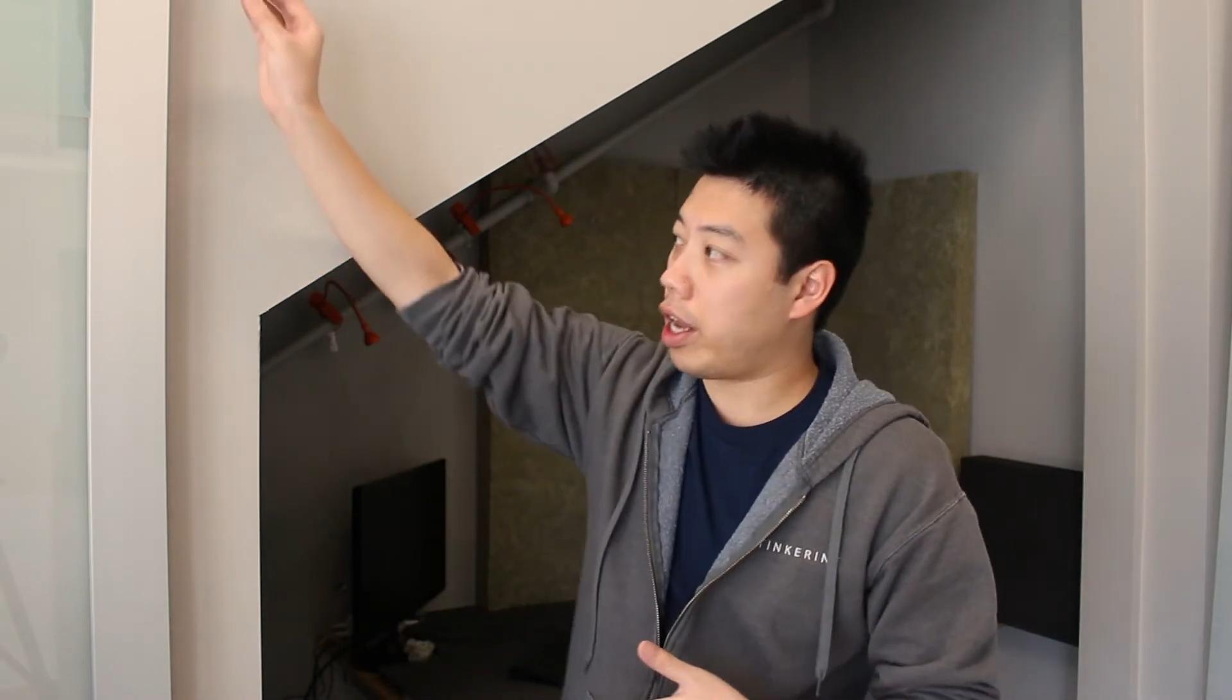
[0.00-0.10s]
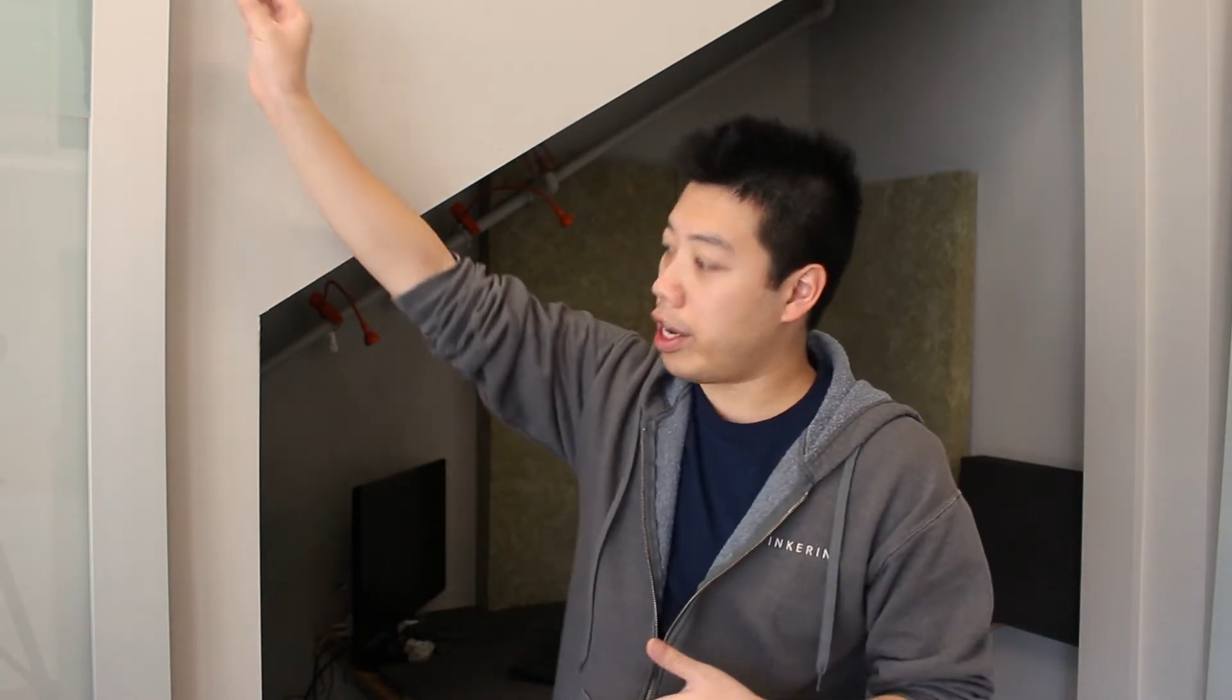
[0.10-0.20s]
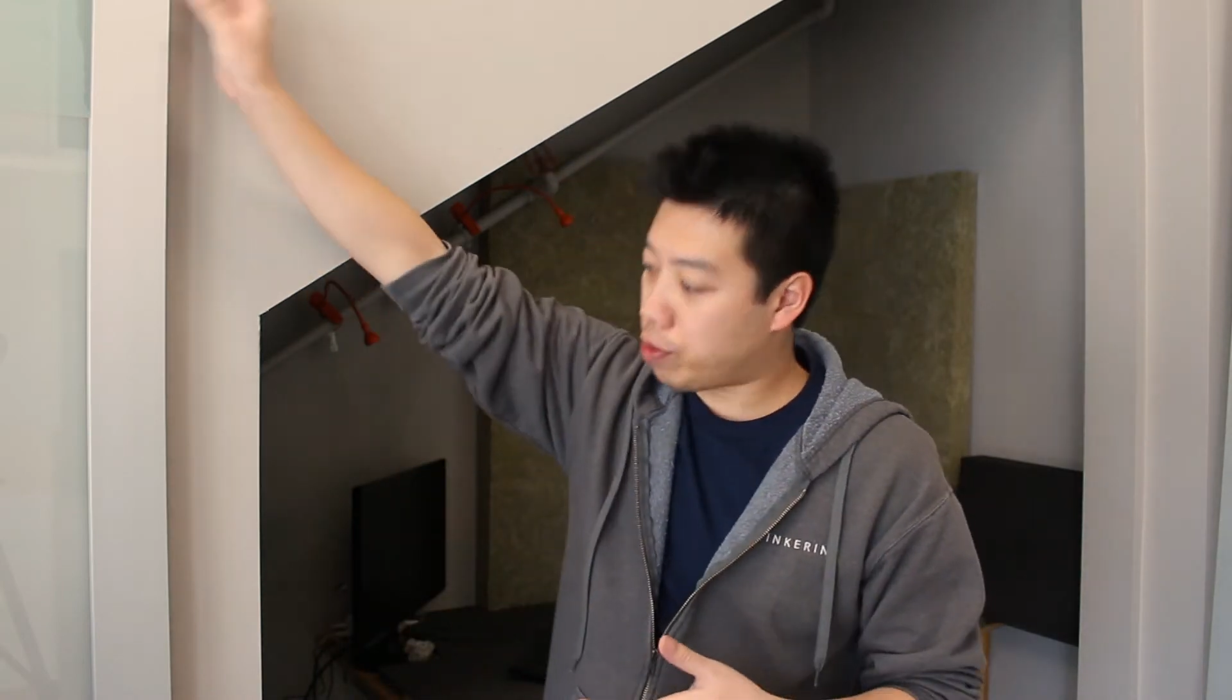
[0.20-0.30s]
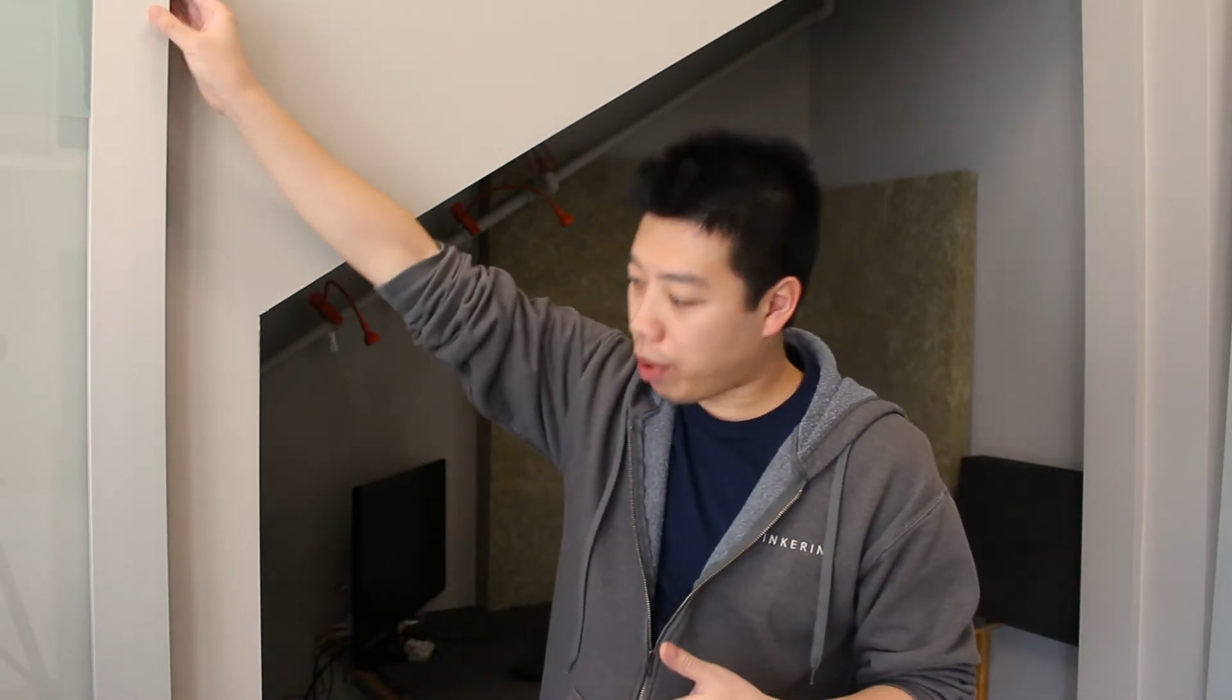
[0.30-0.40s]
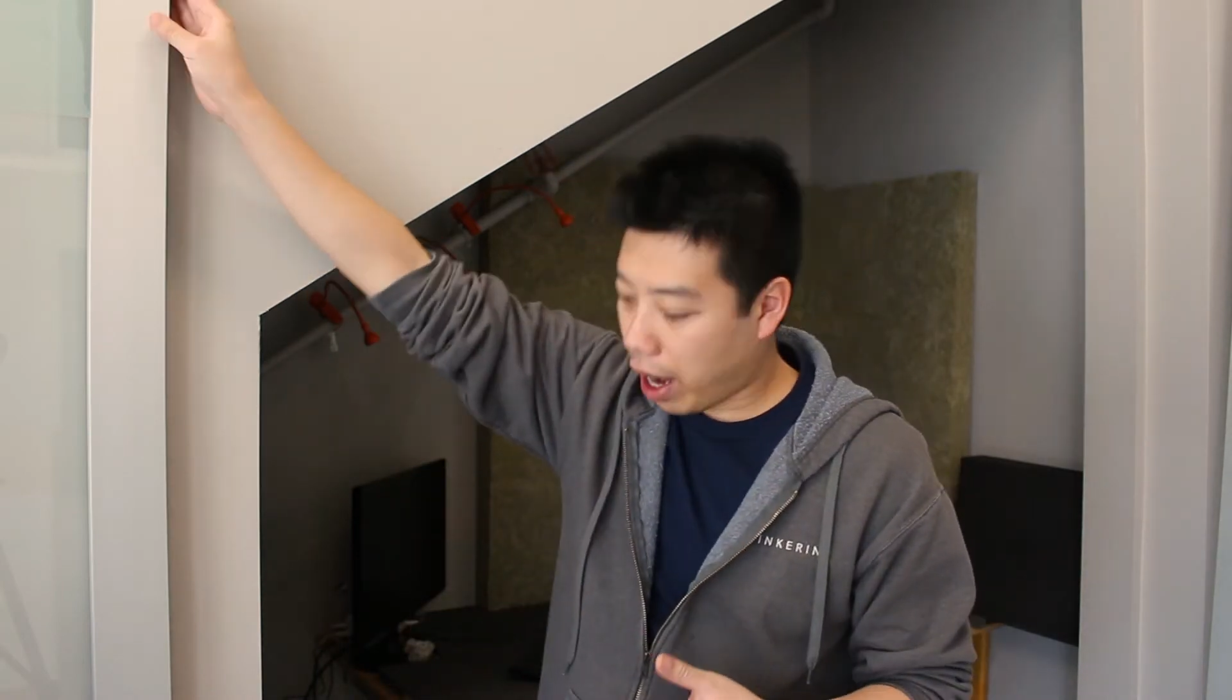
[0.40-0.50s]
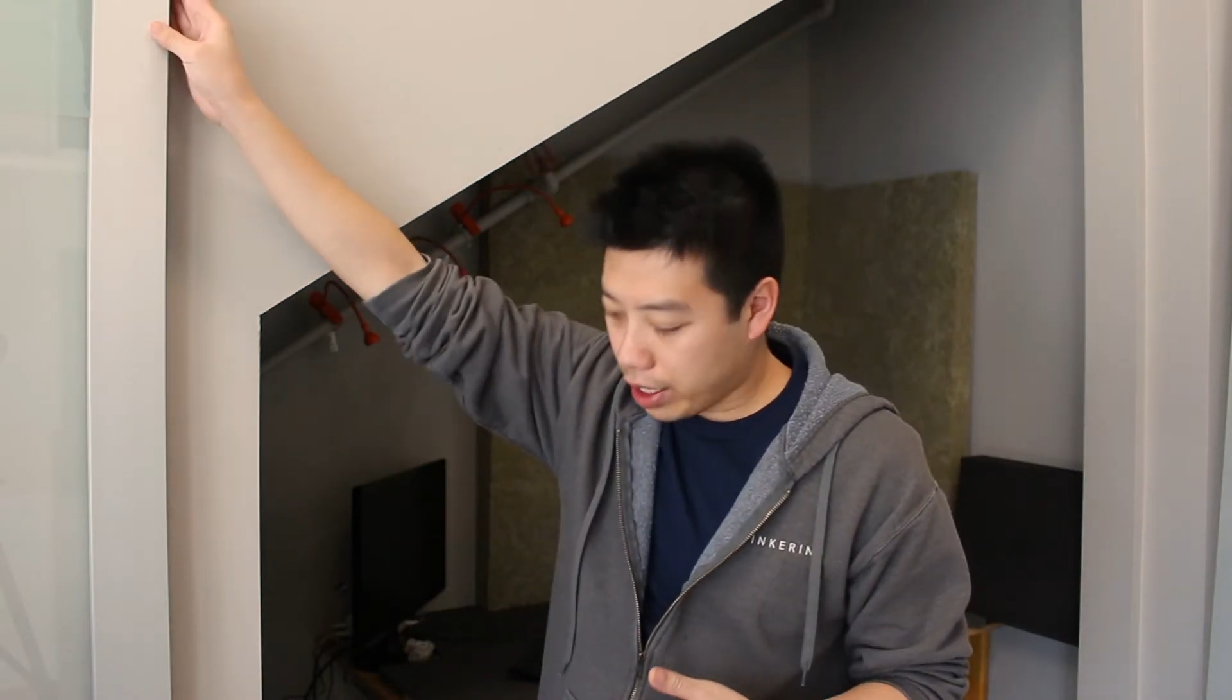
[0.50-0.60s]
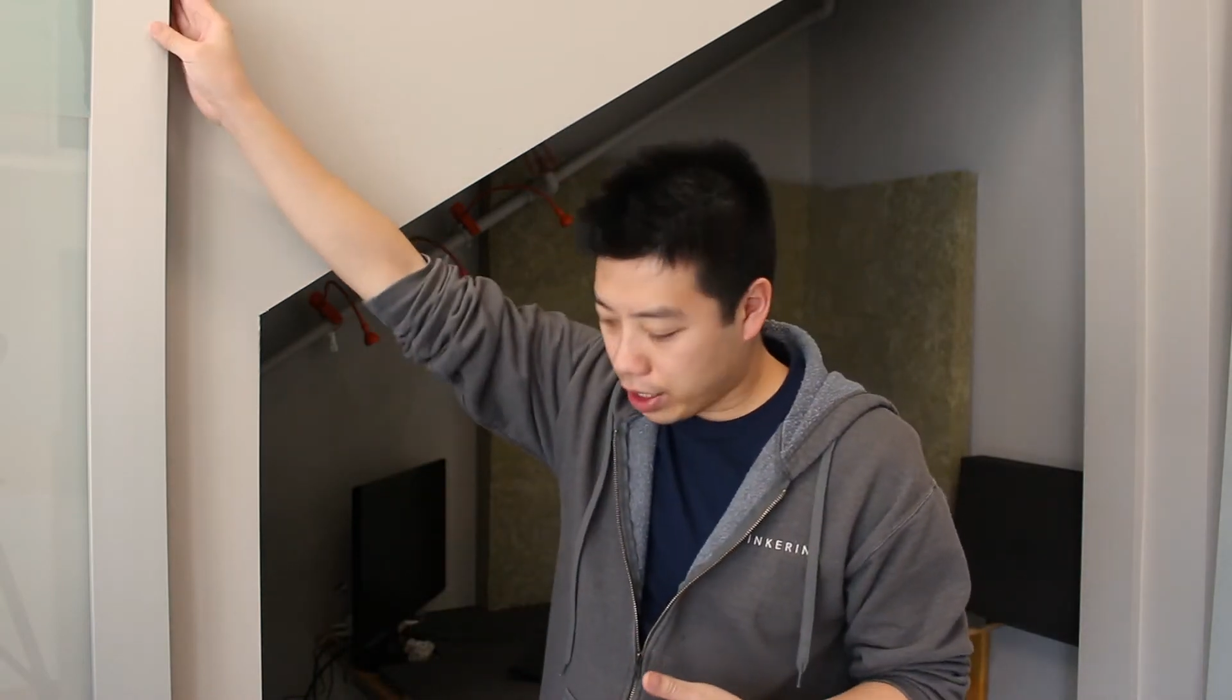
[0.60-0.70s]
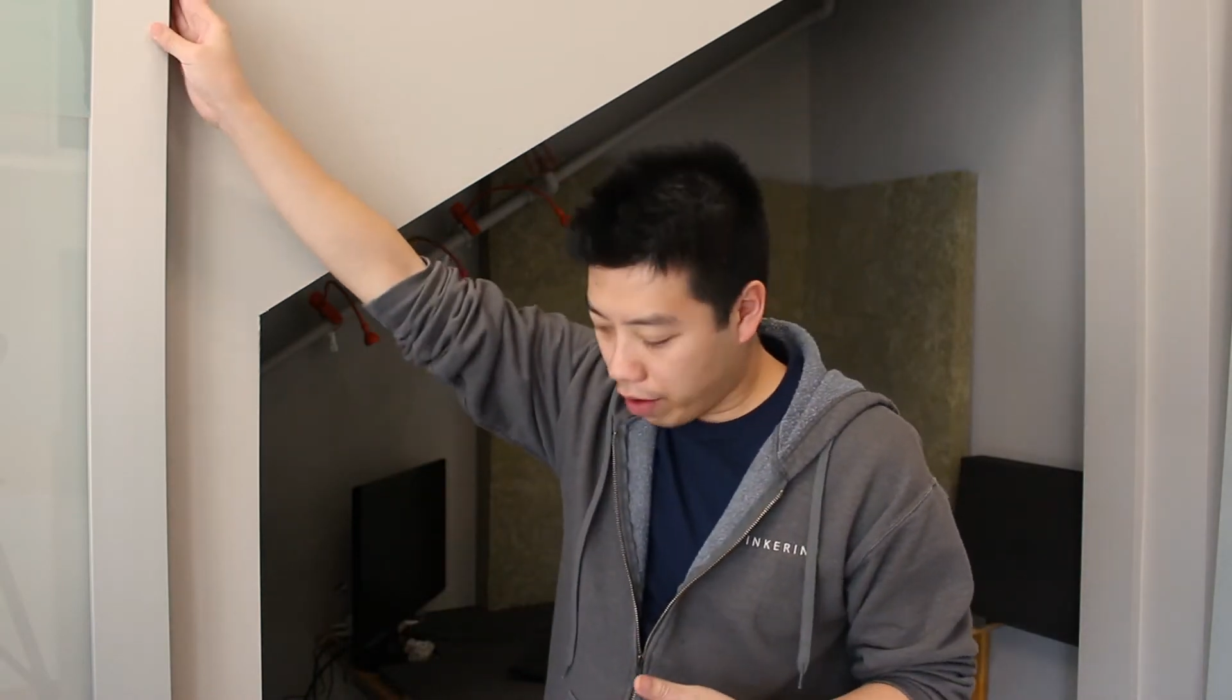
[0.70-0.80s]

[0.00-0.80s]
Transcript: H brackets I